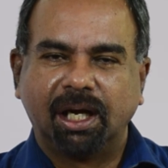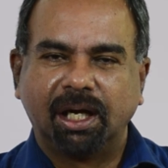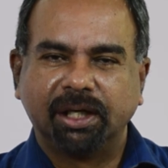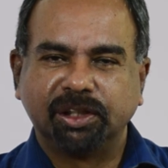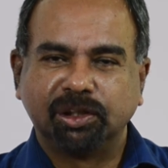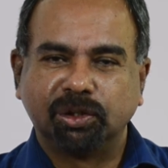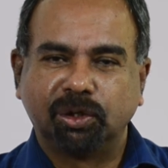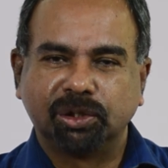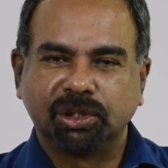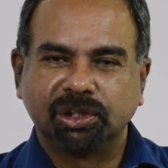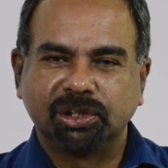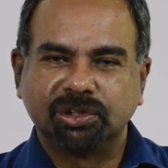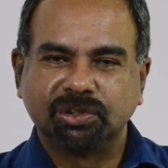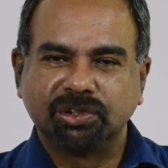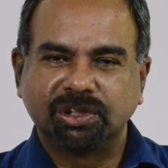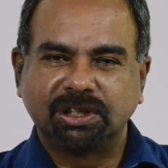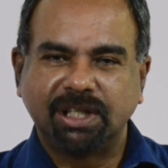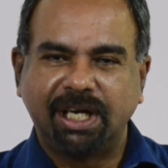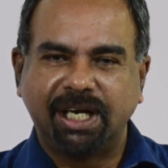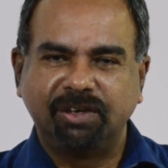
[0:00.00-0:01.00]
order to
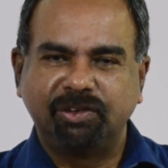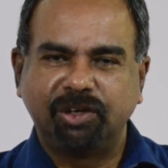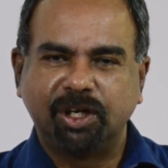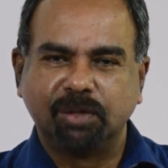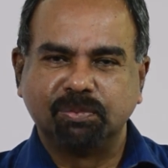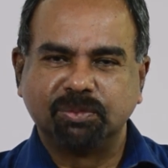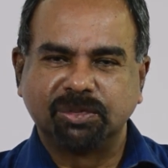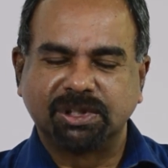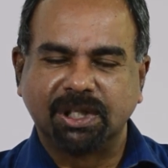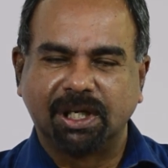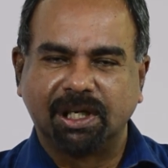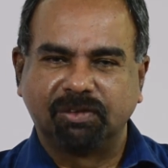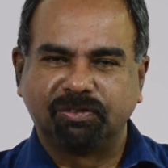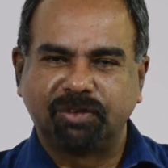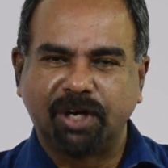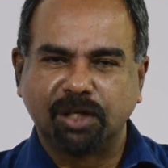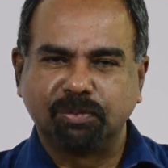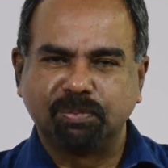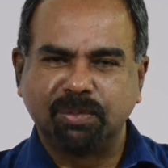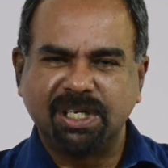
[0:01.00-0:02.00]
save himself.
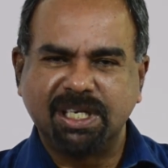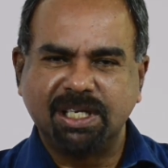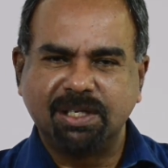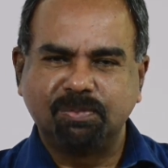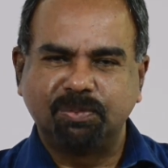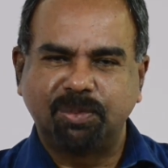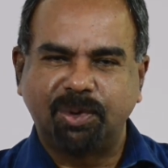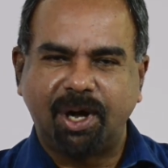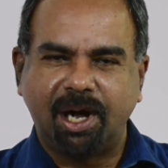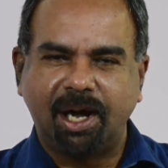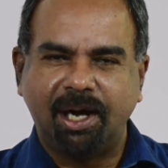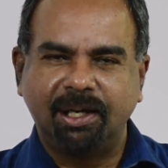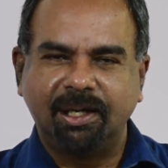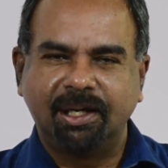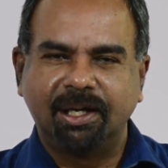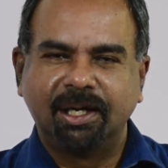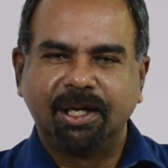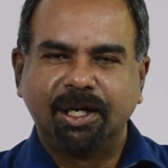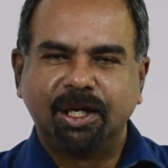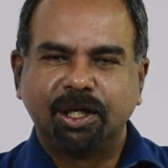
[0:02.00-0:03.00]
And meanwhile,
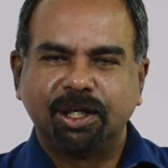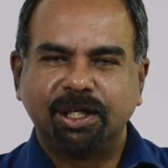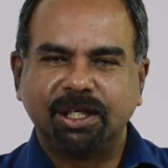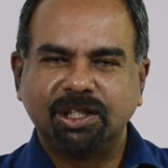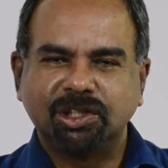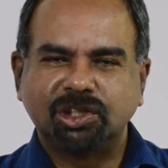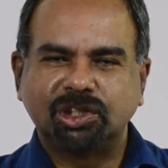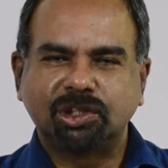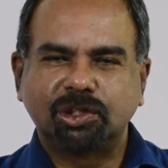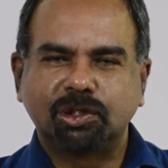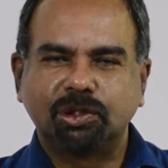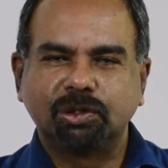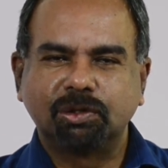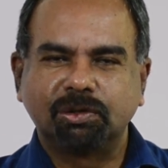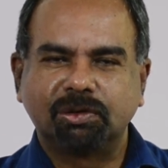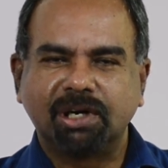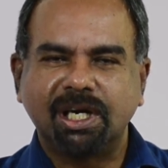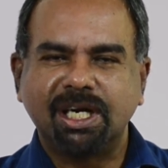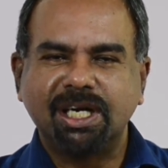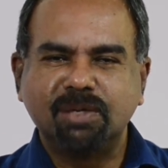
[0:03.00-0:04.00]
he
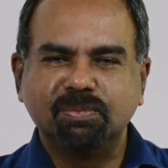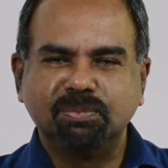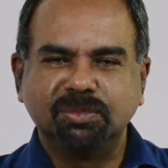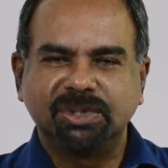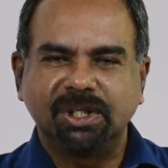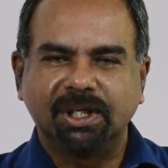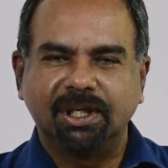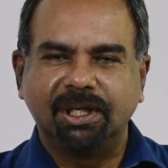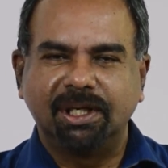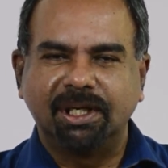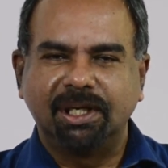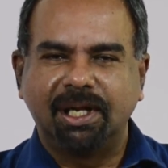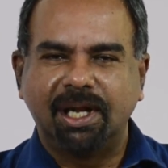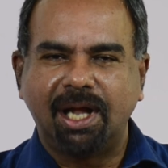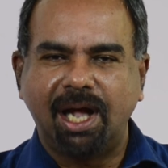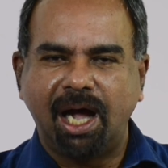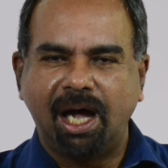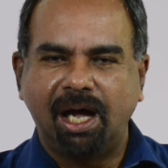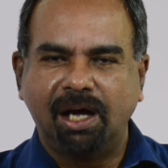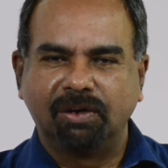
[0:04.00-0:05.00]
screamed
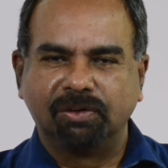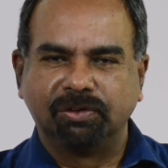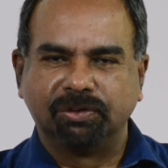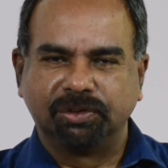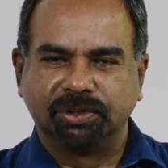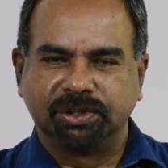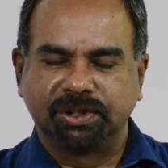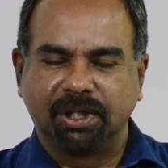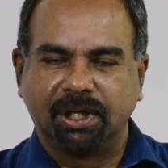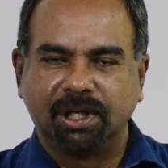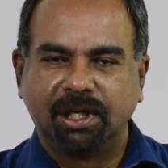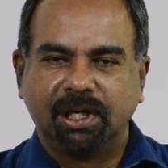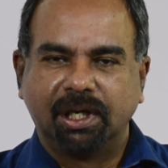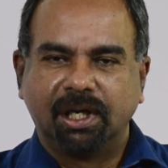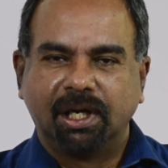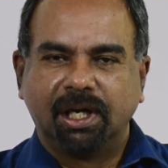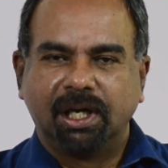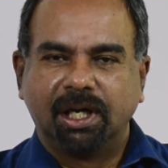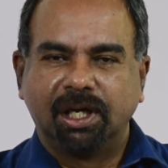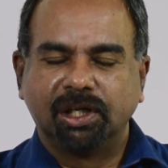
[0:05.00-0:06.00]
aloud
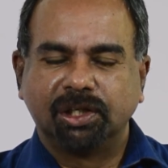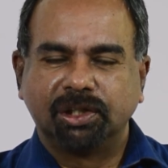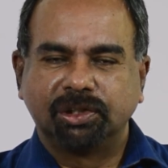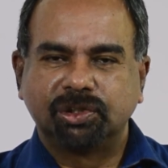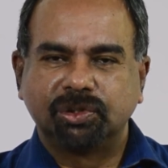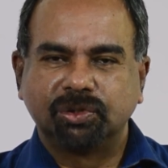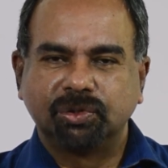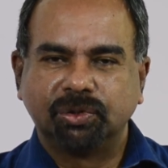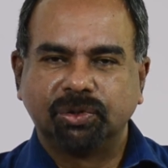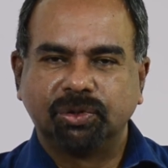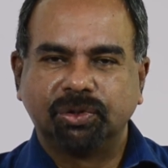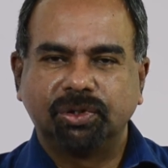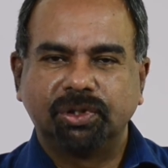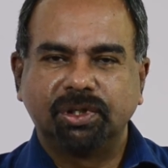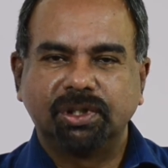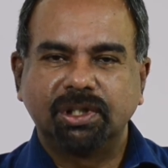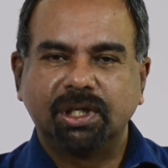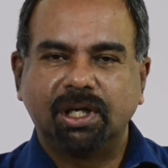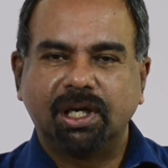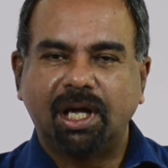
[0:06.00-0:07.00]

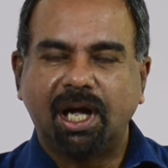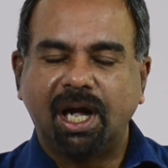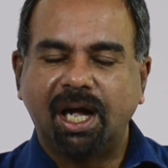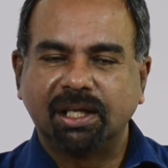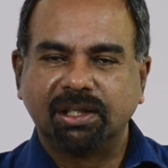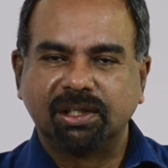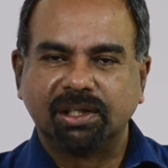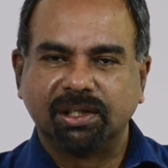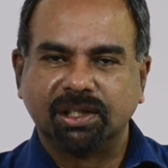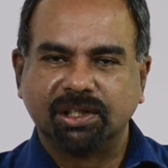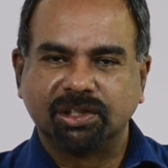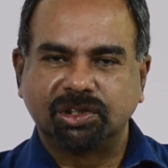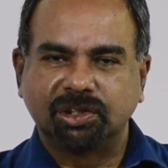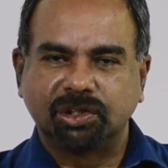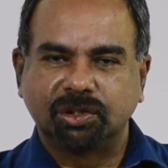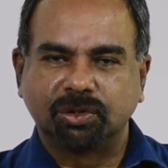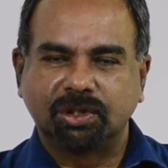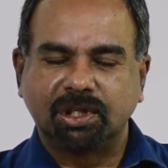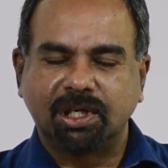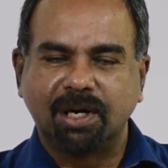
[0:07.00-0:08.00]
to others to
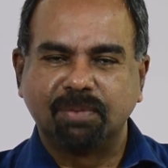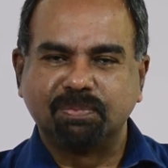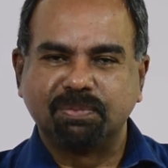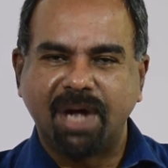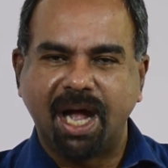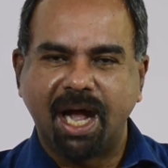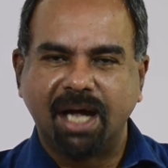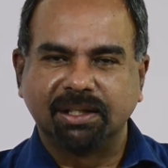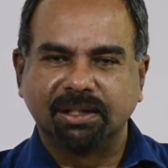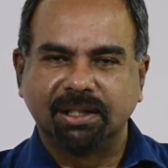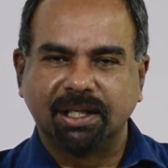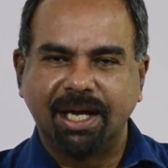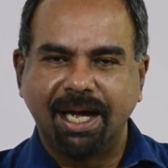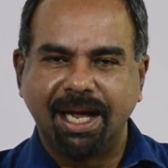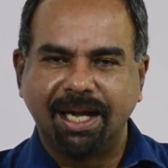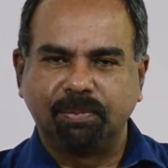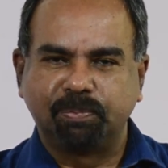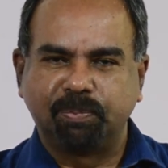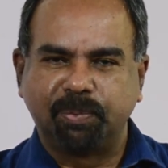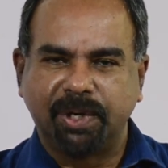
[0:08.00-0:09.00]
come and
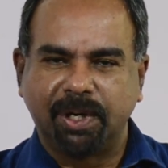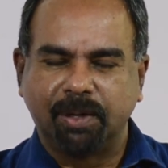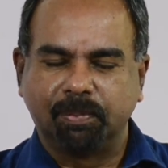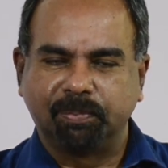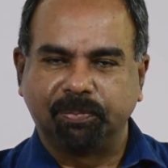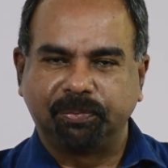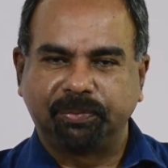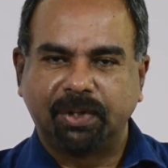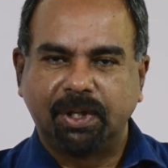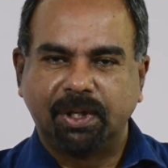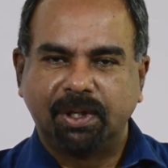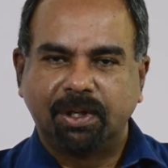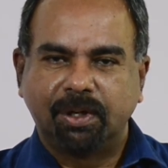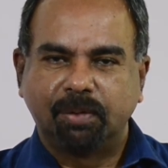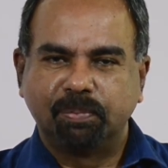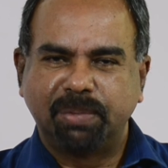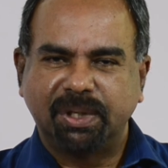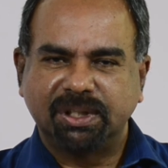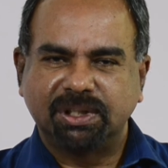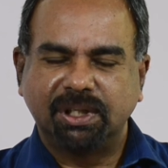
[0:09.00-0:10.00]
help him.
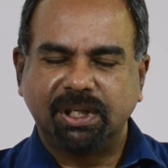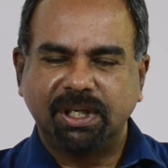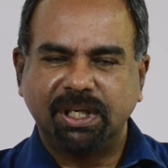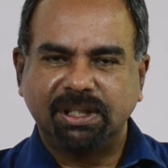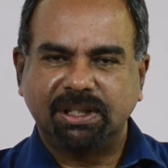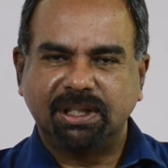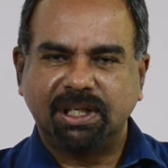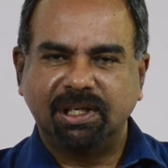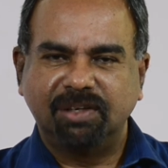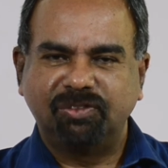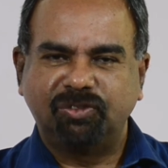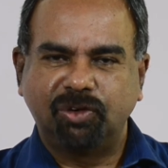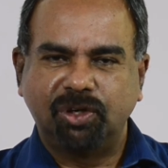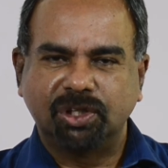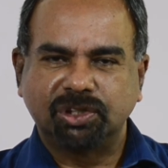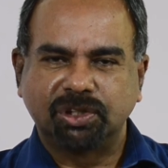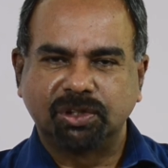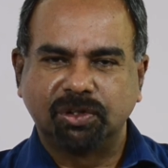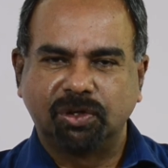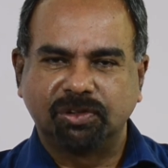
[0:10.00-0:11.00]
But Heathcliff was
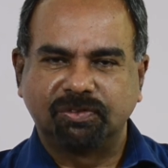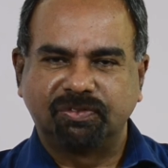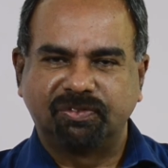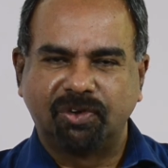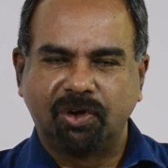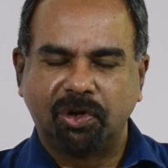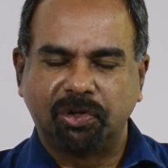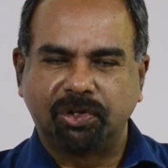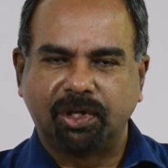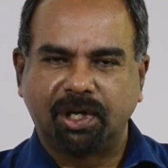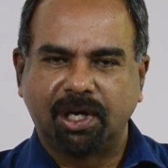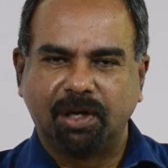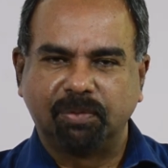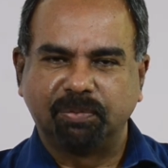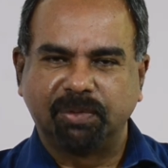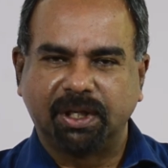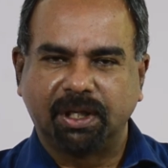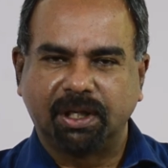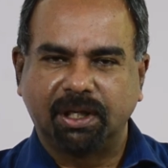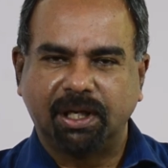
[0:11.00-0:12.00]
not
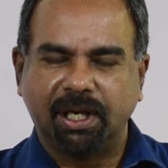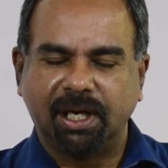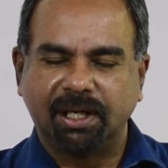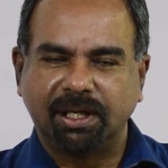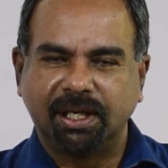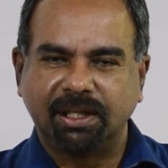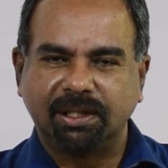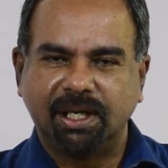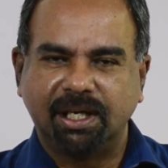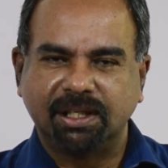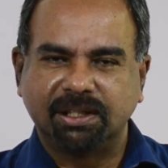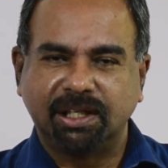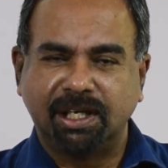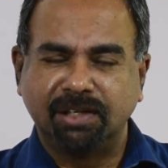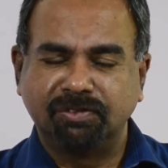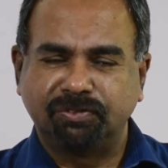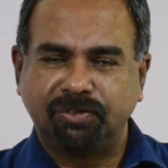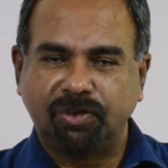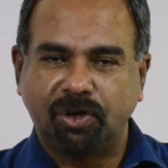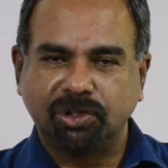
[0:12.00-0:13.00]
forthcoming. And at that time,
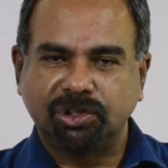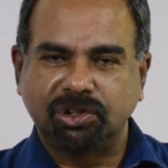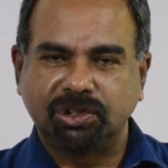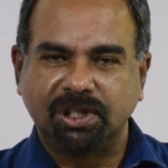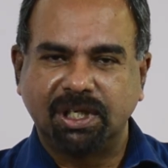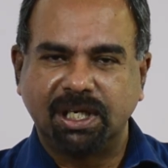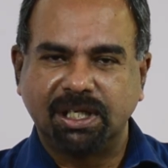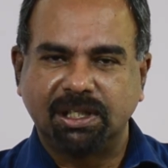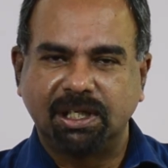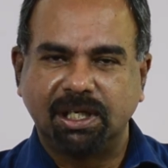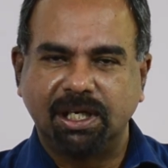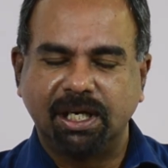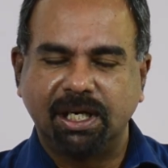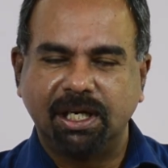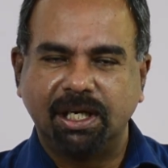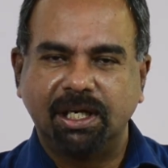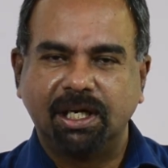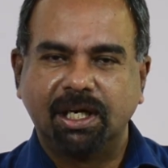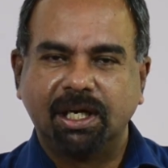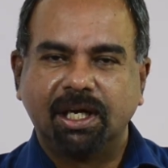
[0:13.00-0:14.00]

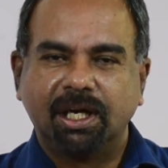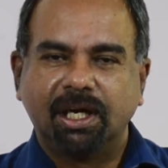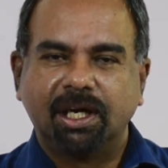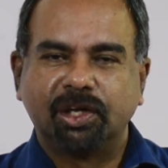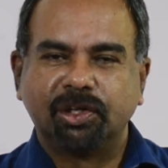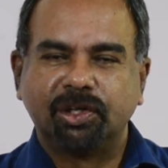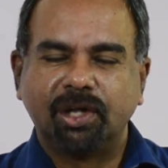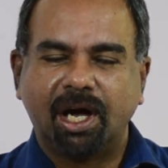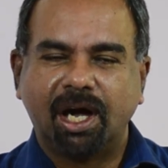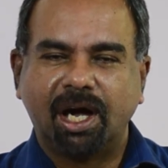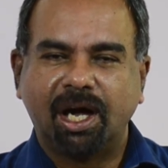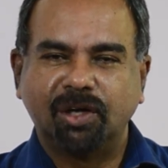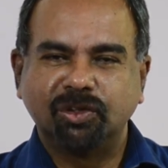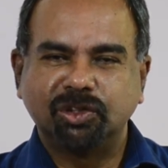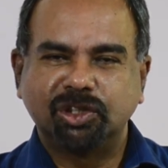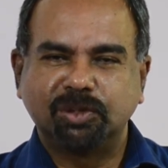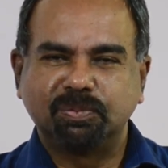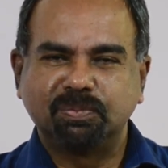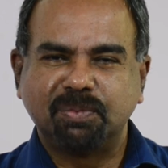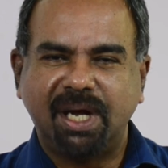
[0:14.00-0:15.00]
fortunately, the
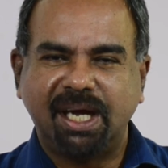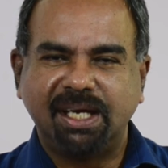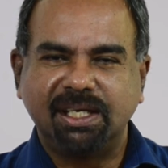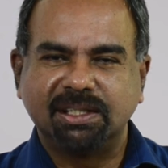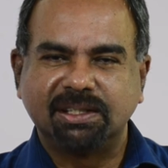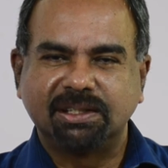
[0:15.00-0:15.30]
housemaid